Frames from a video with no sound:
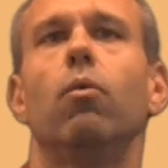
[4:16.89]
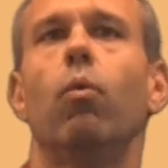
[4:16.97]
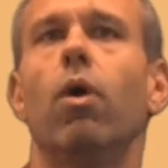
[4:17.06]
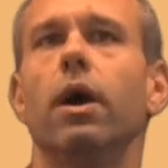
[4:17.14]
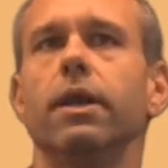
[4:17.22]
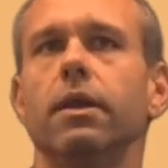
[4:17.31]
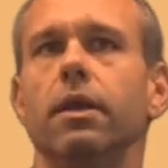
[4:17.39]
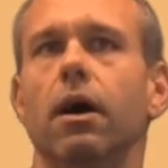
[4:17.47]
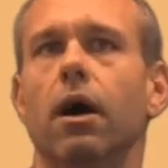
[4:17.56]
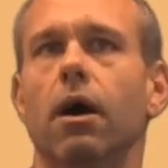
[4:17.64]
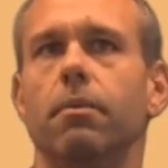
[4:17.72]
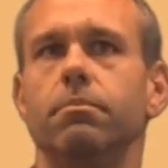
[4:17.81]

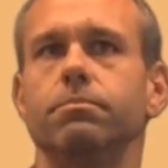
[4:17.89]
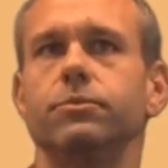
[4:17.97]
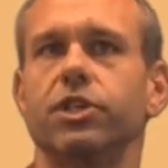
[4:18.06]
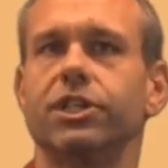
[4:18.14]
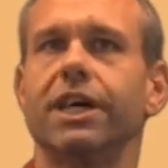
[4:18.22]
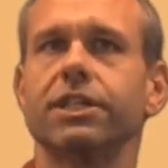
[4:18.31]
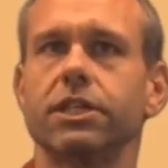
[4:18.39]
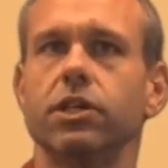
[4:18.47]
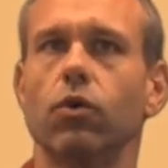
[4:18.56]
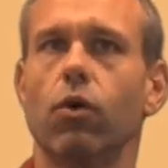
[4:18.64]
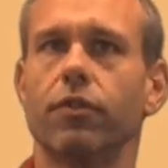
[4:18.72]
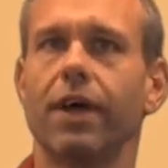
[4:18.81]
One suggestion
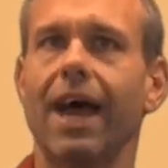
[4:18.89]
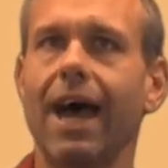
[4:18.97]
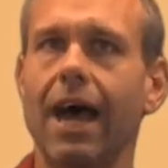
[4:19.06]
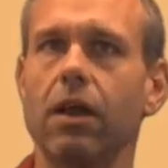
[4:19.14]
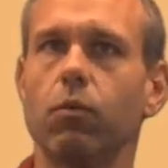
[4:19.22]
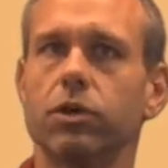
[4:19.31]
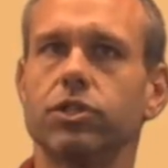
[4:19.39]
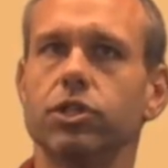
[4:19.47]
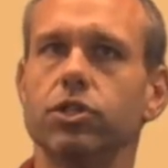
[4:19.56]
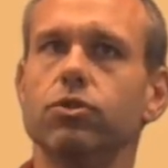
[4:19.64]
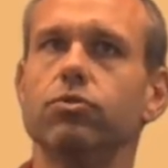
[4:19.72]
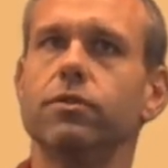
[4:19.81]
the author had was to
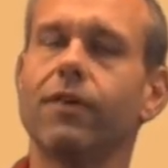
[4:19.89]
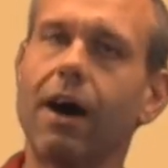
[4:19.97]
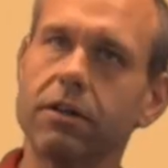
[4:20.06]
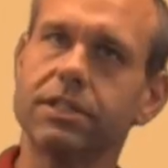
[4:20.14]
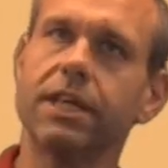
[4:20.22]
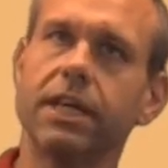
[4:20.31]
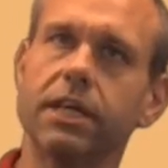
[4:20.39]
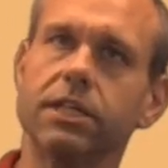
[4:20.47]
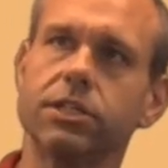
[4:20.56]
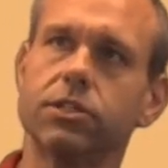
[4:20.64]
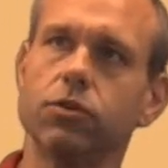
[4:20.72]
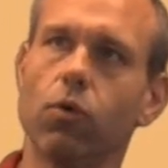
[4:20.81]
use
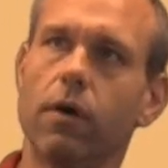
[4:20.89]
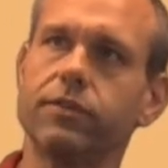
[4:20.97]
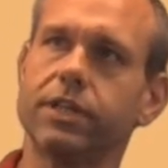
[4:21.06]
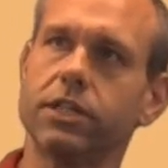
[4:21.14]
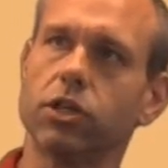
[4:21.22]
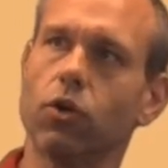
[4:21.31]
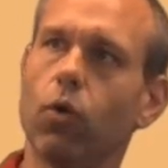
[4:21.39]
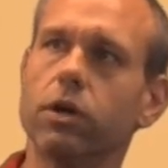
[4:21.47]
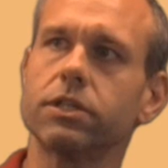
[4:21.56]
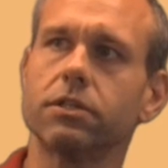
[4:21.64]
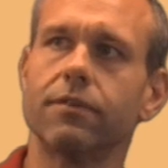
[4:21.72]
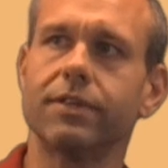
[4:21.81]
volunteers to offset the
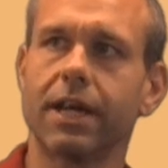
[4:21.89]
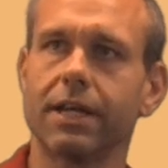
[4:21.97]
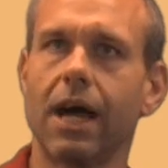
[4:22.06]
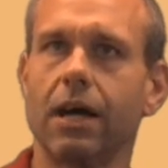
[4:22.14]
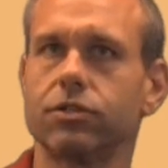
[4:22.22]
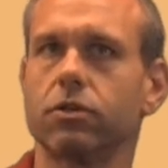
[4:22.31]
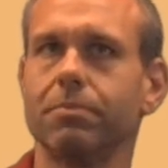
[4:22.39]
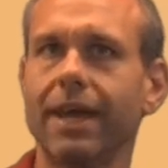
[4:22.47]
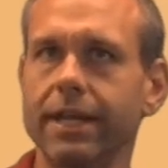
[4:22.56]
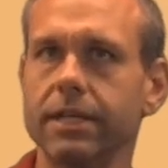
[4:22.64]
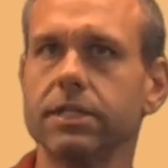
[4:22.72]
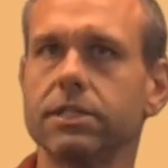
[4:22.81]
cost of technological
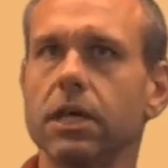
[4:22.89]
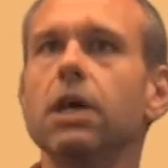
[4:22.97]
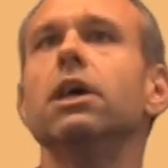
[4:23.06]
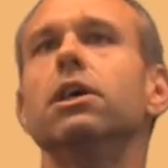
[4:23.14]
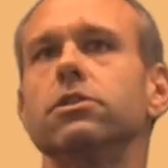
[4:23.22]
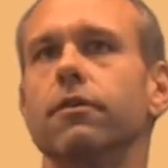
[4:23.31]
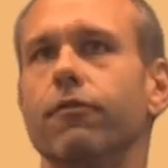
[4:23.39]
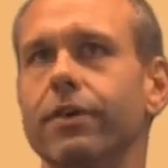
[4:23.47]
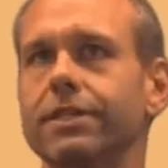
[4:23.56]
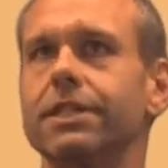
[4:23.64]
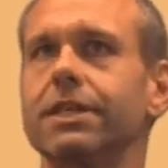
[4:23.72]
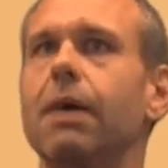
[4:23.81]
maintenance. So for
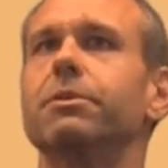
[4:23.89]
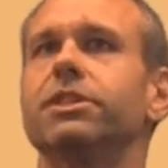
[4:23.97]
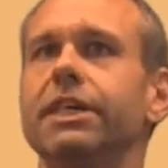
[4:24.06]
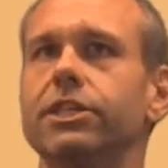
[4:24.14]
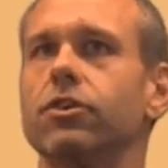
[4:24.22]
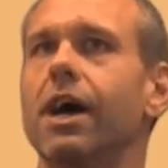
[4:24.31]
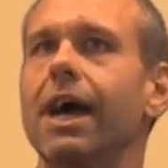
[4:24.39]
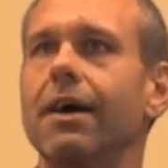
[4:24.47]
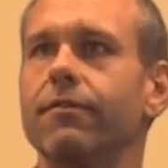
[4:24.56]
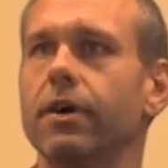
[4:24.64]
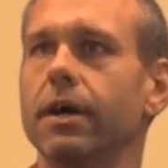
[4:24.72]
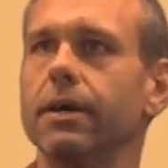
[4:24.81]
instance, I'm a teacher, I
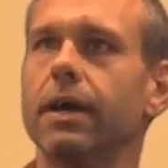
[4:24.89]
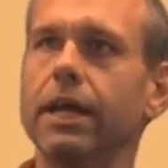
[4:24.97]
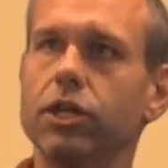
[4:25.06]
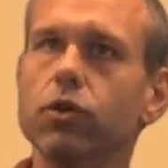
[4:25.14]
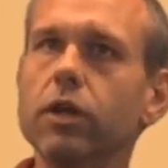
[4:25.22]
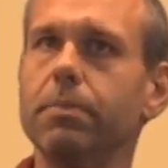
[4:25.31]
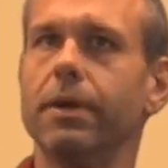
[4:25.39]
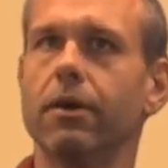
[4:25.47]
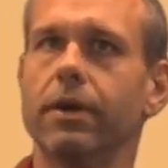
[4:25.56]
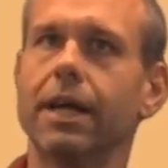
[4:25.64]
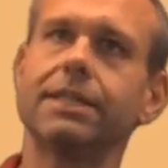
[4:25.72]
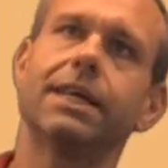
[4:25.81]
have a duty
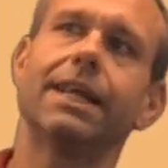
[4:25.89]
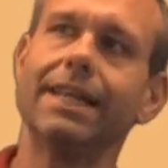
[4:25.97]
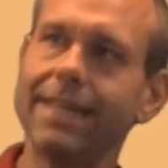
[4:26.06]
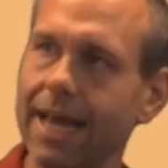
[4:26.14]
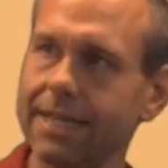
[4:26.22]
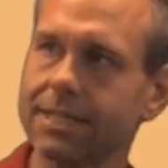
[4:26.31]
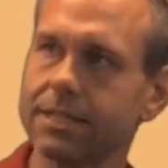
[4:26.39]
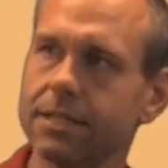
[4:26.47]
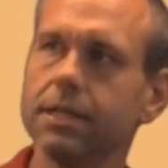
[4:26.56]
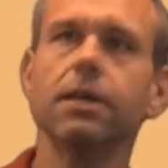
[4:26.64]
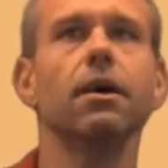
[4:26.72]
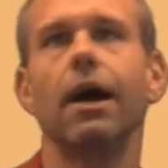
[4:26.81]
period. I sit at a desk,
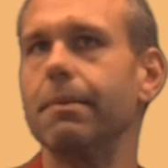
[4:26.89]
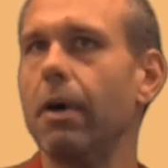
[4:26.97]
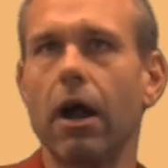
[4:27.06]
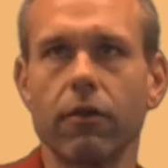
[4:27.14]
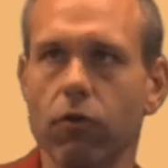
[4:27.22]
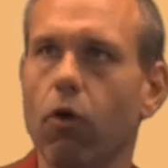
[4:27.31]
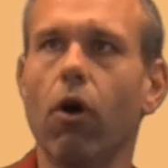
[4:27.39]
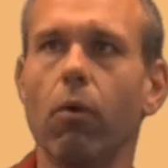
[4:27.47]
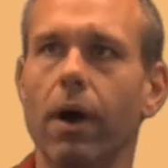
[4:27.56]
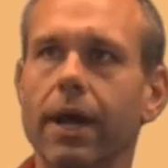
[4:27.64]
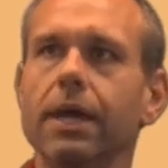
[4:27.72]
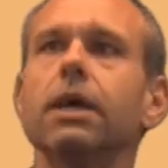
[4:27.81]
I monitor the
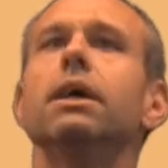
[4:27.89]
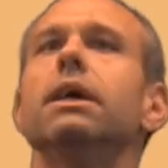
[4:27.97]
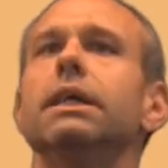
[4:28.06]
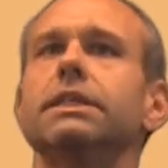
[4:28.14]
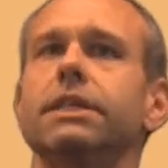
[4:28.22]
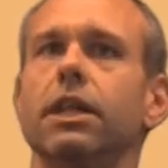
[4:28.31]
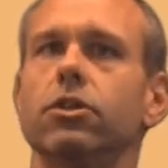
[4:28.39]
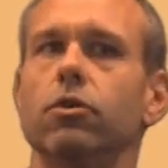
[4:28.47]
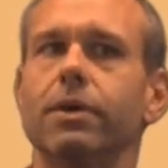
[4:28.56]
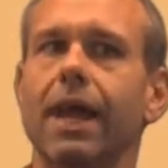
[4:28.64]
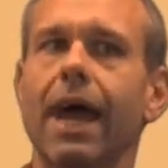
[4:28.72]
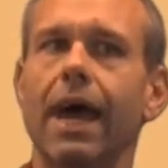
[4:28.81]
hallway. Instead of
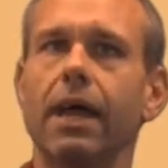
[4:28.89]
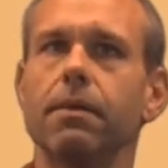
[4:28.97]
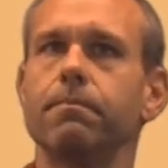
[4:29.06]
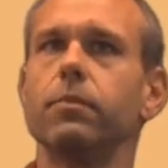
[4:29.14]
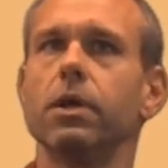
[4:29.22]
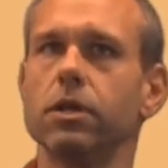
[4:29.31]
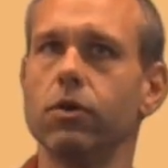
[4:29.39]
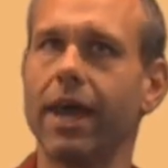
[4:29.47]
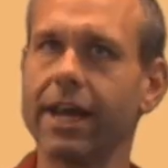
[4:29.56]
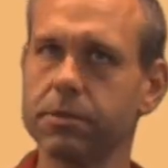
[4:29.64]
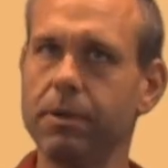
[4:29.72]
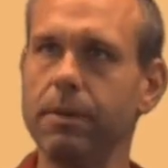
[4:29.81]
doing that, you
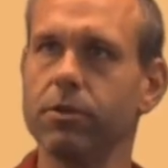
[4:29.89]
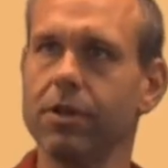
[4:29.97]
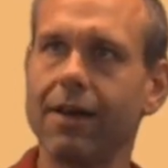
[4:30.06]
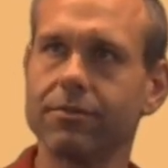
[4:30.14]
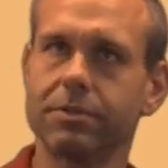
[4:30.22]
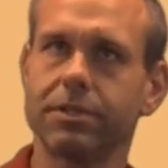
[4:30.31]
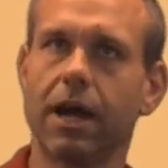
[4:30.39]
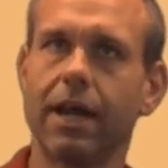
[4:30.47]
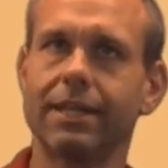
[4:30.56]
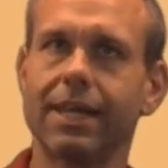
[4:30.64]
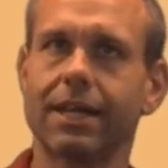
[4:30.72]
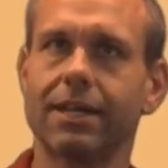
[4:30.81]
ask people to have some
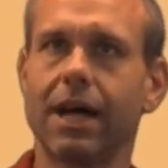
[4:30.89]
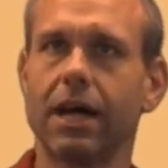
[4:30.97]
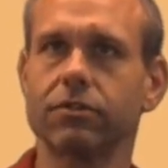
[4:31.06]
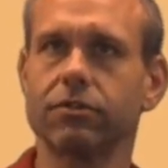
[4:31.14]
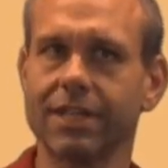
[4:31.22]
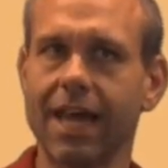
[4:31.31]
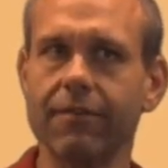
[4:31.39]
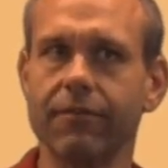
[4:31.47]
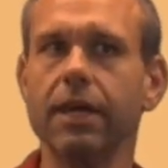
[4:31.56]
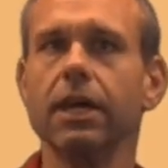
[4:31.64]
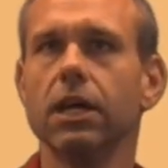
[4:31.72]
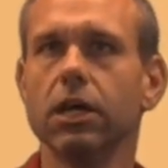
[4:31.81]
kind of technological
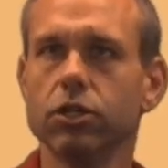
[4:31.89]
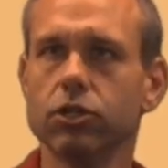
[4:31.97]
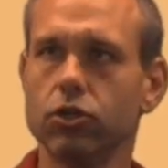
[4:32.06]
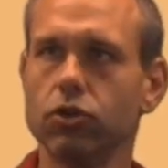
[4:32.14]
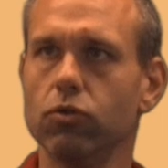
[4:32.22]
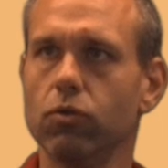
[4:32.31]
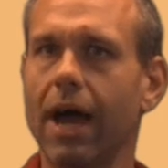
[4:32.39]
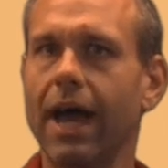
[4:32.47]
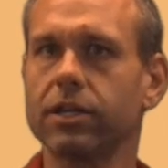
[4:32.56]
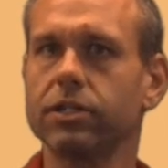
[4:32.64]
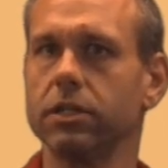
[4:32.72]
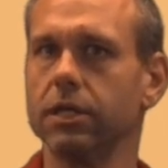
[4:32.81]
savvy to
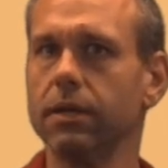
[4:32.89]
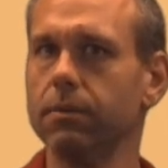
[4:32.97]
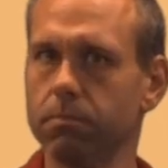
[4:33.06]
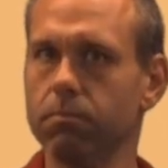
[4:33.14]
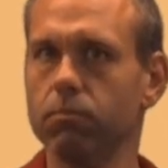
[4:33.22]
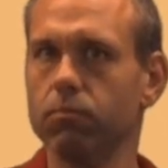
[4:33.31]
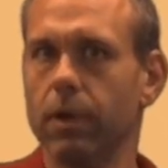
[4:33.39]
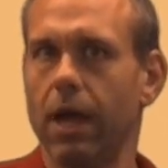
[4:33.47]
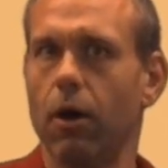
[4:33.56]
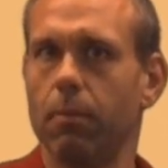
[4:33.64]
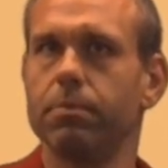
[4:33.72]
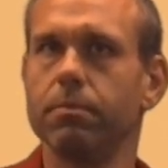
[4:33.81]
actually
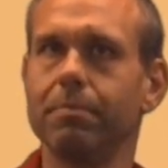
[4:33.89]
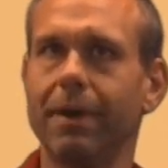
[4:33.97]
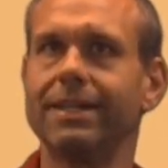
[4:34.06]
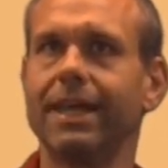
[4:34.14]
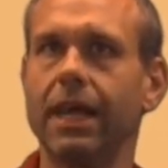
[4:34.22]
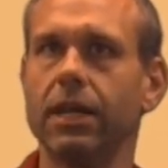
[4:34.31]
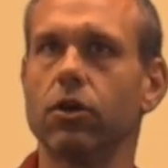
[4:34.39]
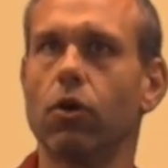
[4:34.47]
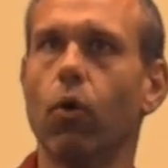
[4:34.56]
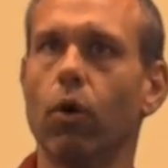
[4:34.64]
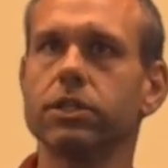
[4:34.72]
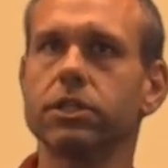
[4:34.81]
help maintain the
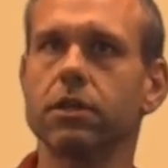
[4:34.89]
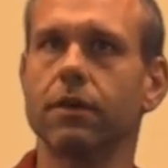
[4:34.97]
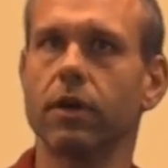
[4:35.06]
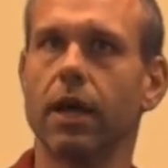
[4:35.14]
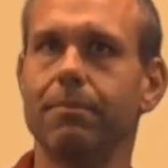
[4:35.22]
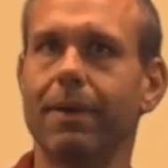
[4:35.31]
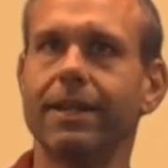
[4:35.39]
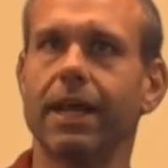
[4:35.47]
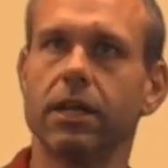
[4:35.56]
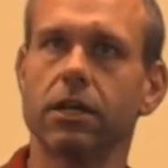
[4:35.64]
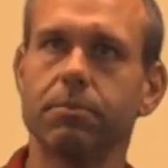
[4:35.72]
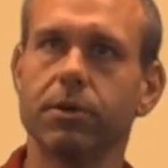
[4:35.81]
cost of it and
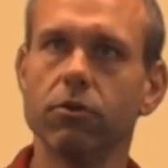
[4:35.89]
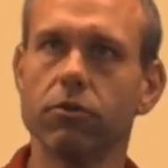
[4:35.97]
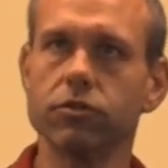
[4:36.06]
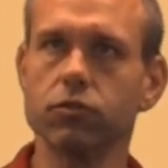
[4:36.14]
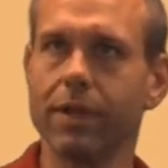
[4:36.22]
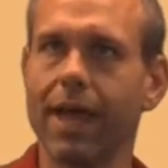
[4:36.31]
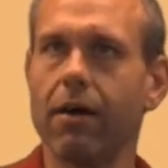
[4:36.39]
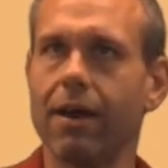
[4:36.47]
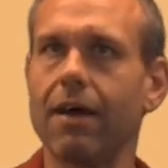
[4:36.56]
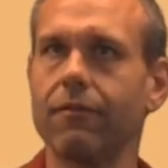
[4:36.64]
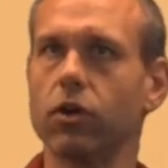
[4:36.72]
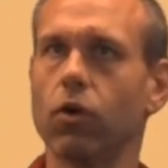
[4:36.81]
maintain the computers without
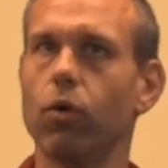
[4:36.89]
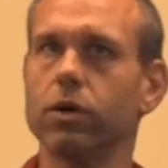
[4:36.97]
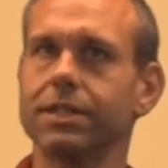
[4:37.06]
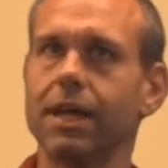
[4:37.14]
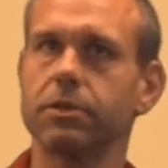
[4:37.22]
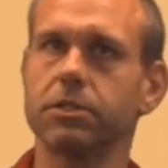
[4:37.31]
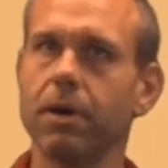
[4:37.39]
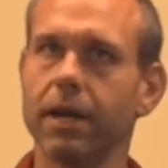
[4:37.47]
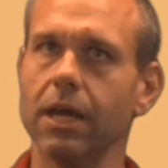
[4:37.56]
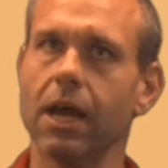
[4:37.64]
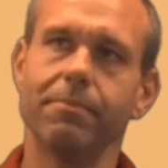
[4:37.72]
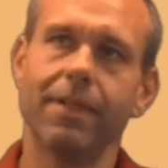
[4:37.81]
having to cost that much
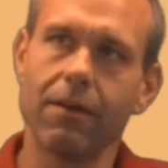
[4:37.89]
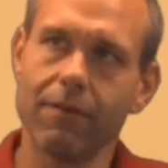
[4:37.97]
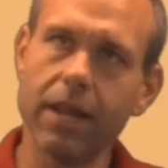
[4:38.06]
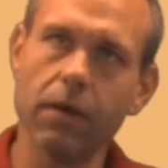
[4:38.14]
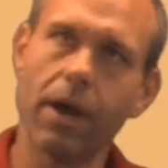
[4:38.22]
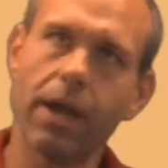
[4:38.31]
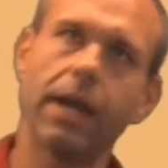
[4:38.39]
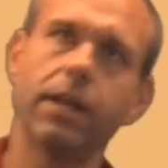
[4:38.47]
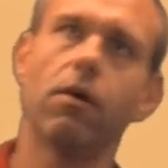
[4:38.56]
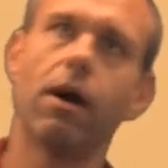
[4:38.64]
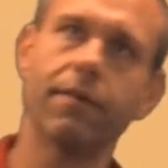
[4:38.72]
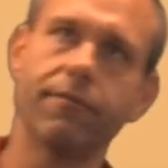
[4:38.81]
money. I'm there anyway, I
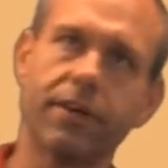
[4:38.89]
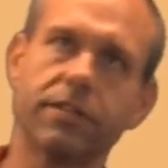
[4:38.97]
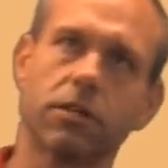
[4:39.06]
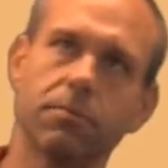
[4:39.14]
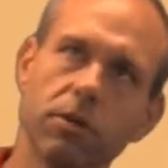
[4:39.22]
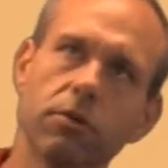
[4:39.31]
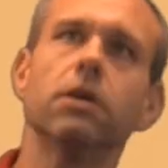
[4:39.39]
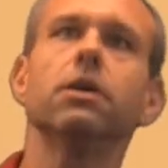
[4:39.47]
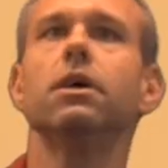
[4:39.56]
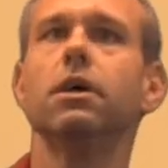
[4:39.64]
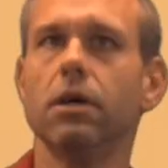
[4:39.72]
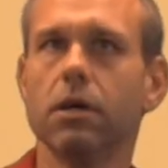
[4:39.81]
know how to fix a
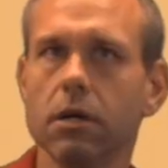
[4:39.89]
computer.